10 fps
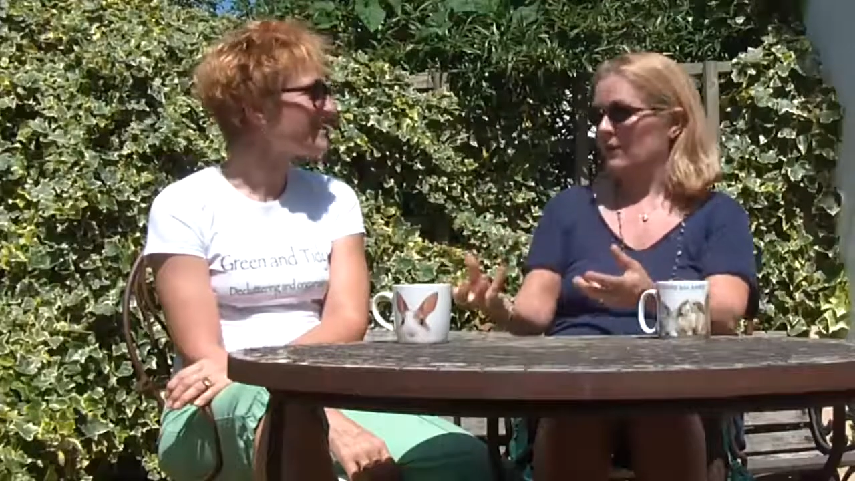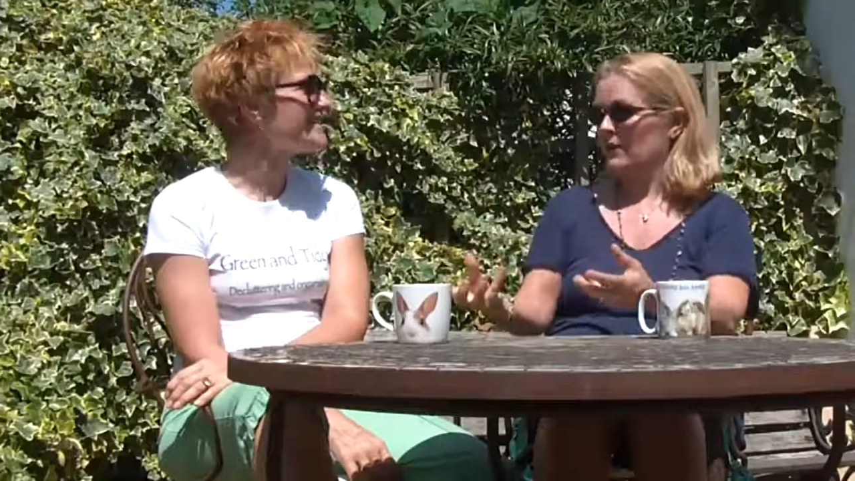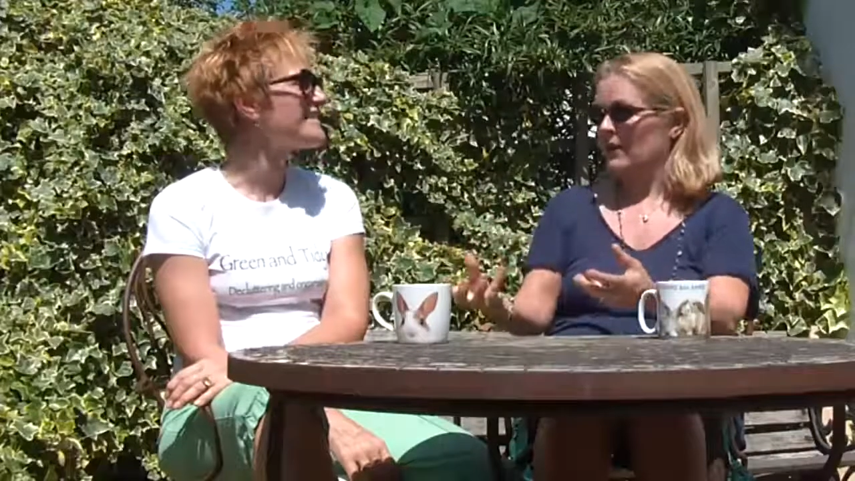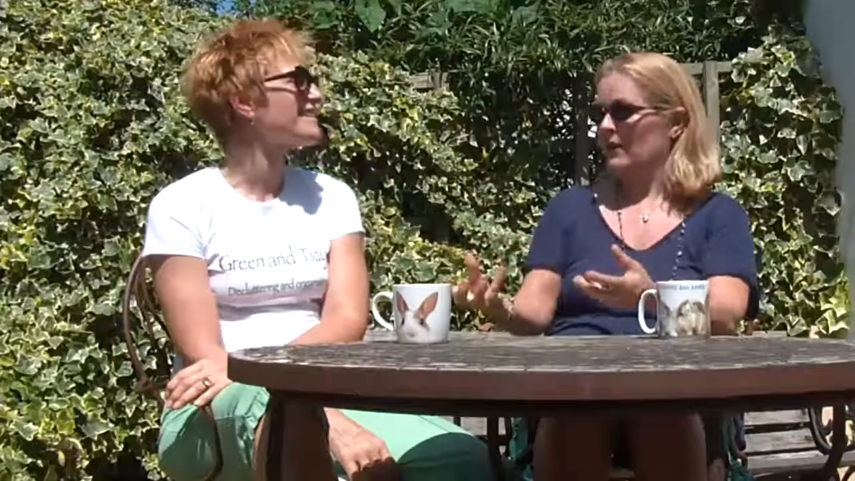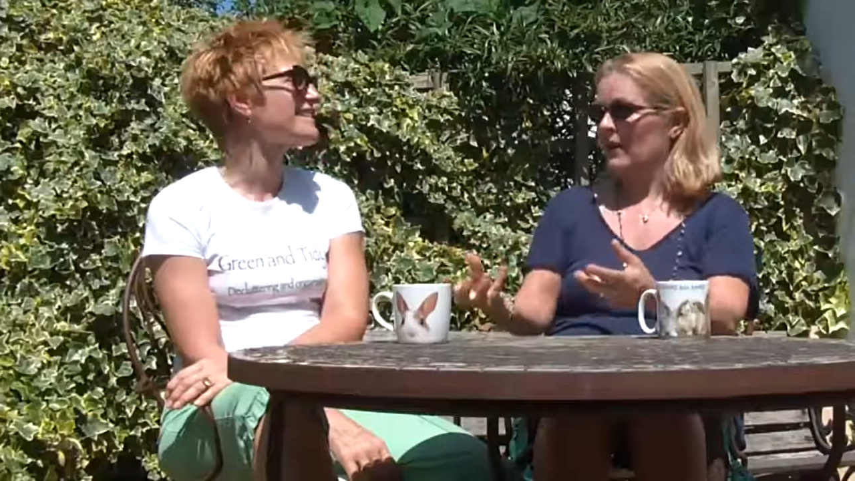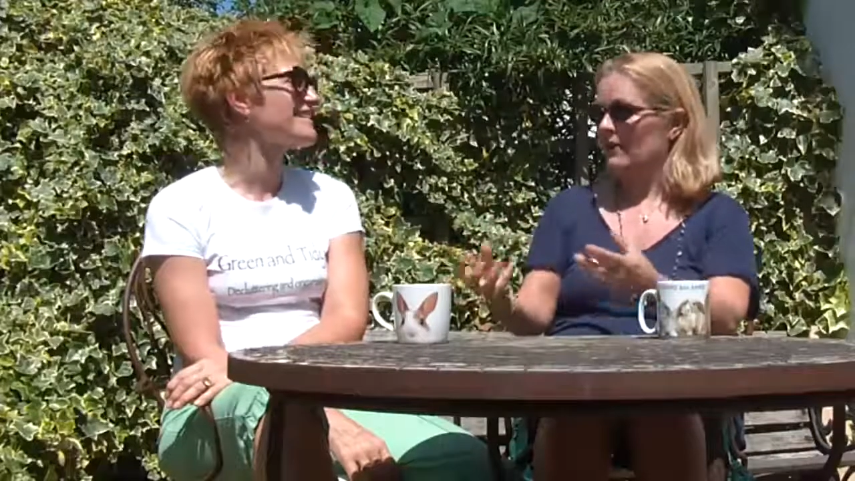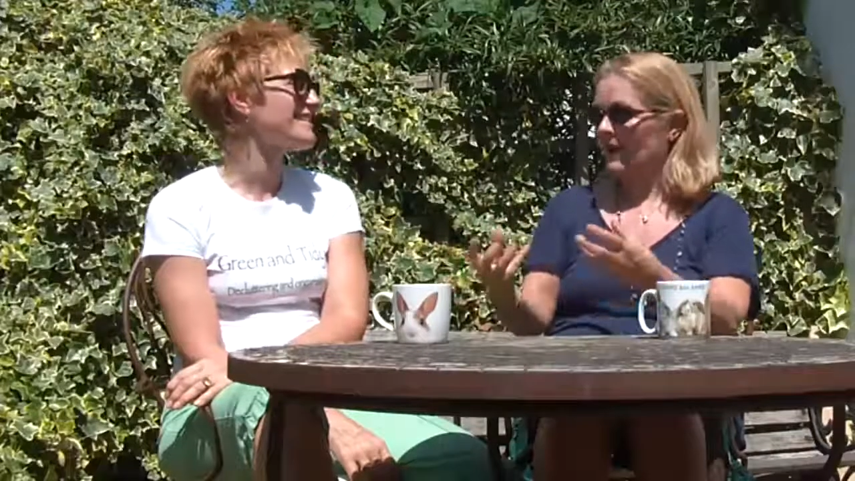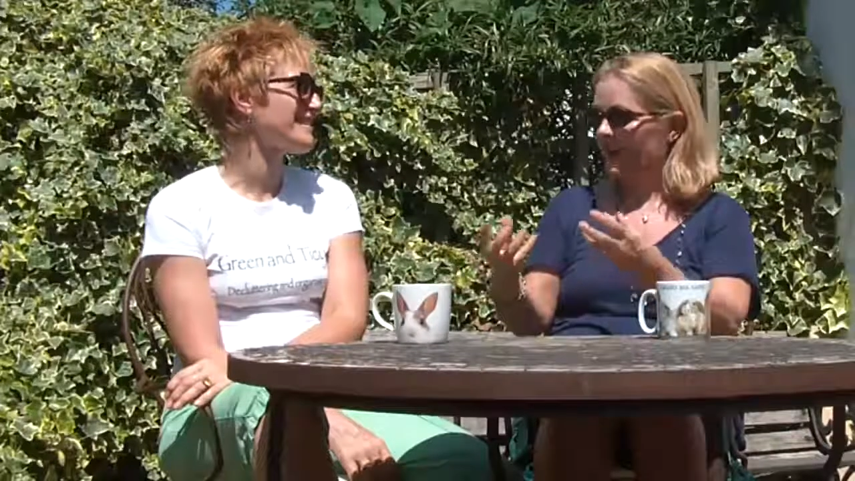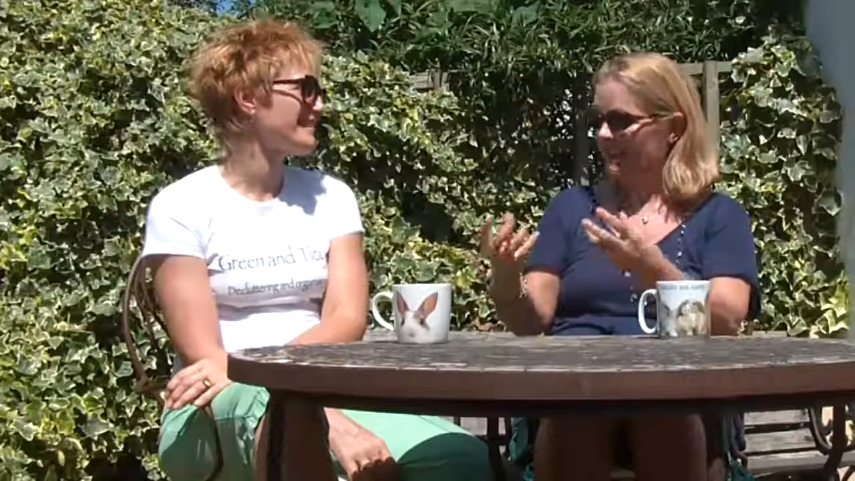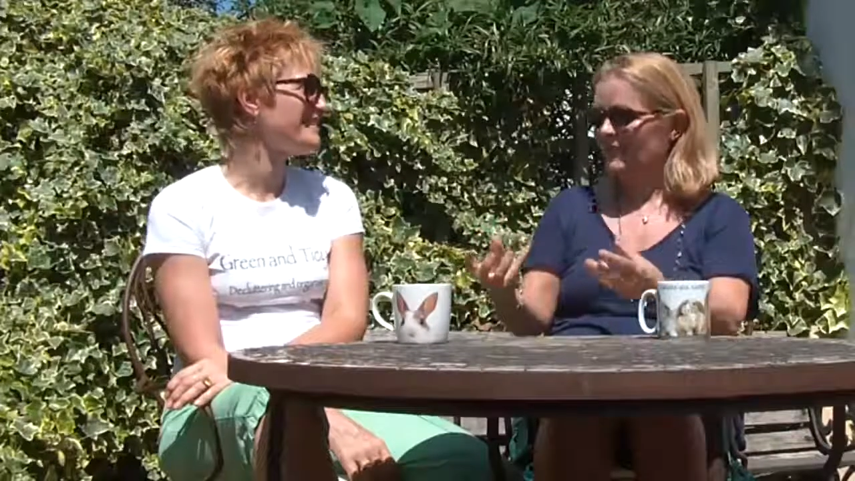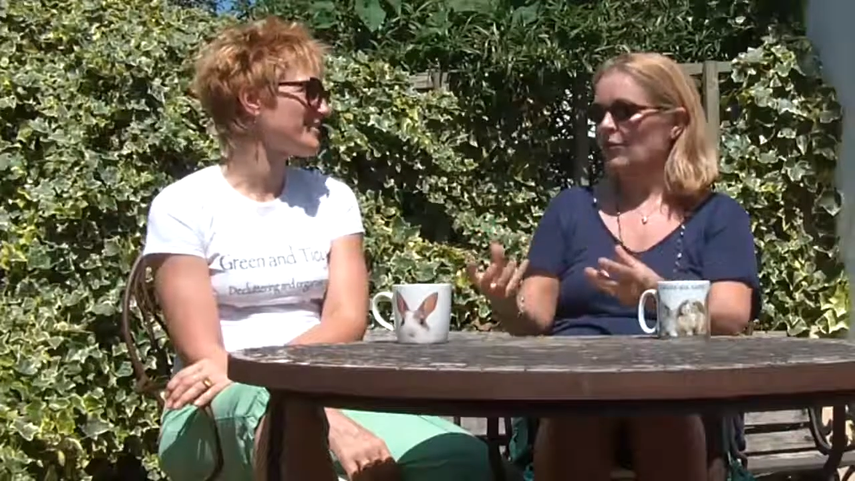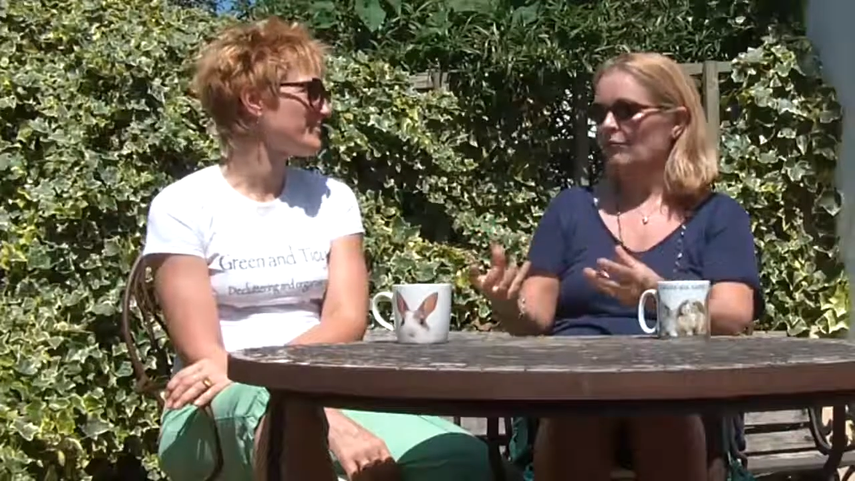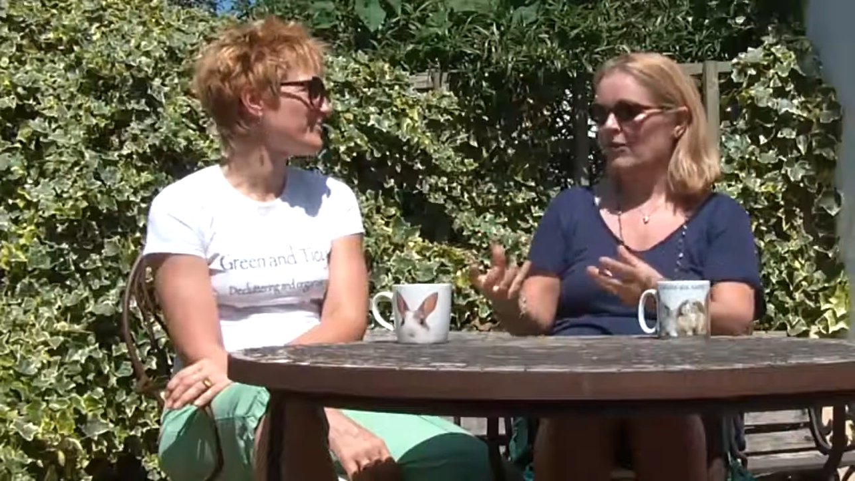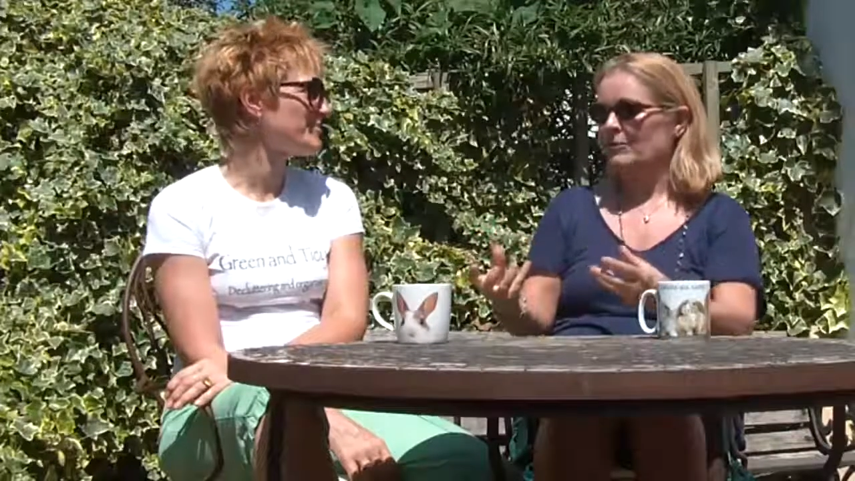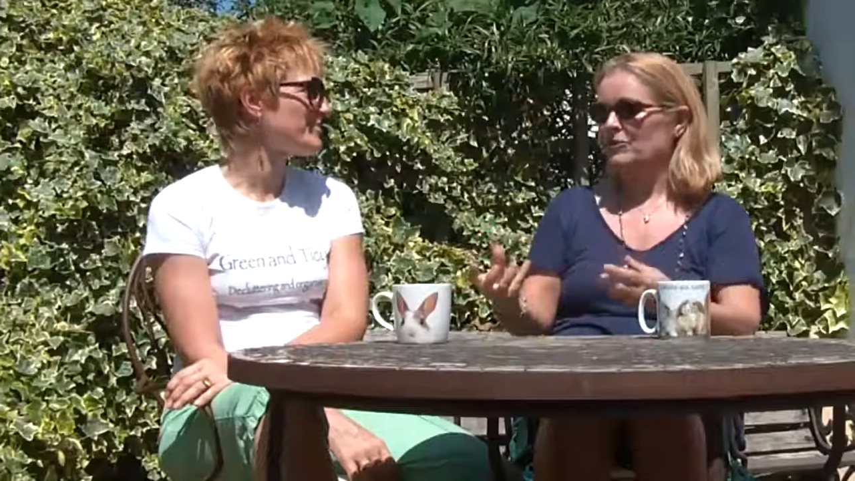in there that hasn't
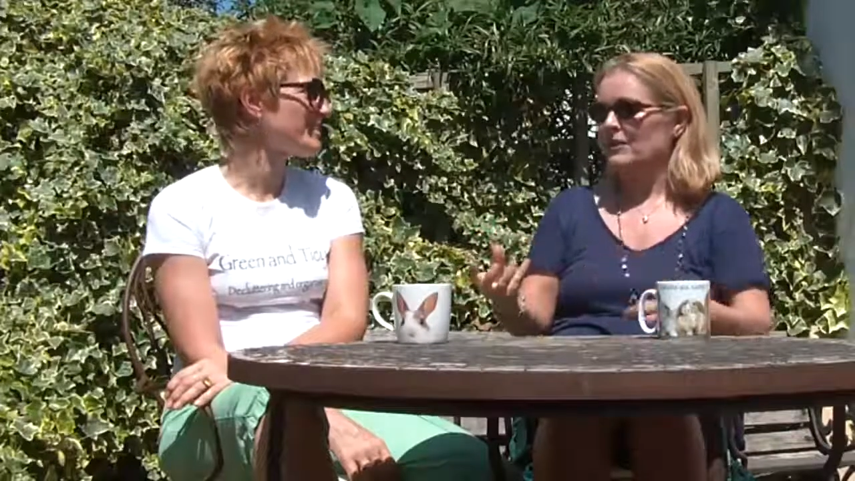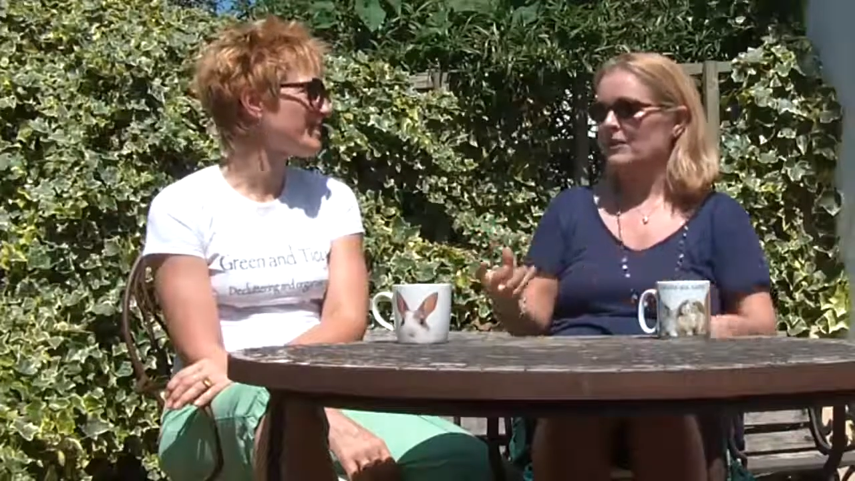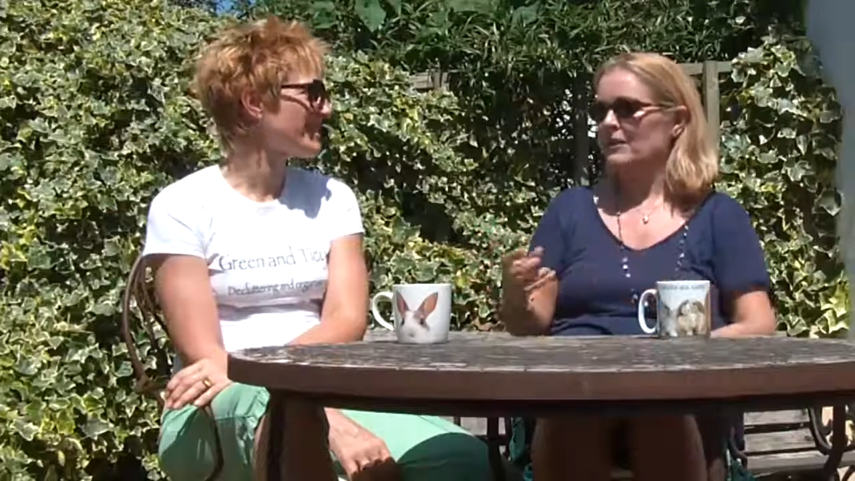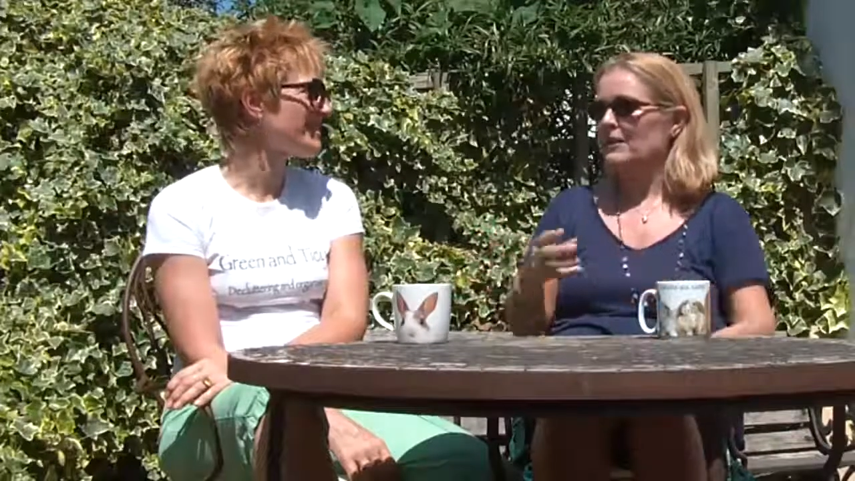got rubbish in it.